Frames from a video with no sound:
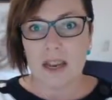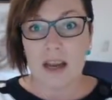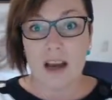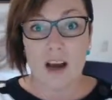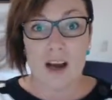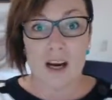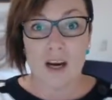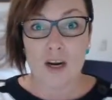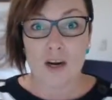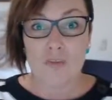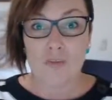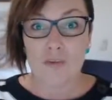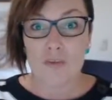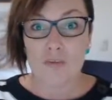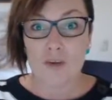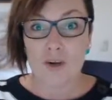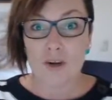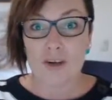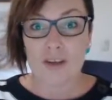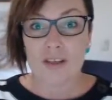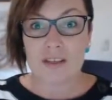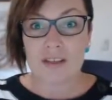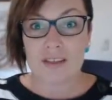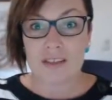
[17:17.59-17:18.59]
I don't know if you've
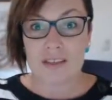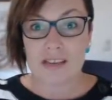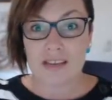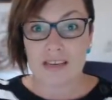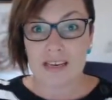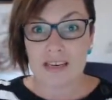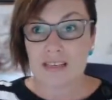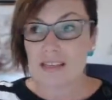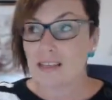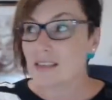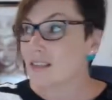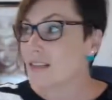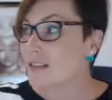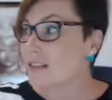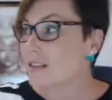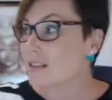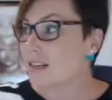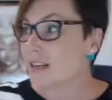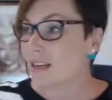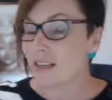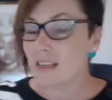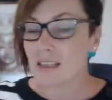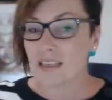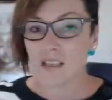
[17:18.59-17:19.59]
noticed the seasons are
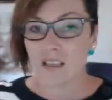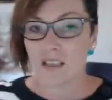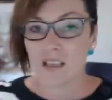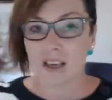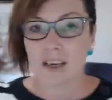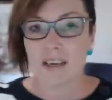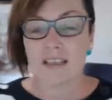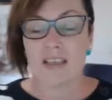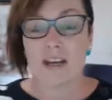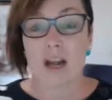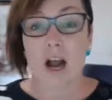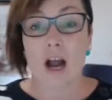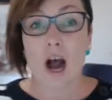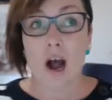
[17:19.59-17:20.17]
starting to change.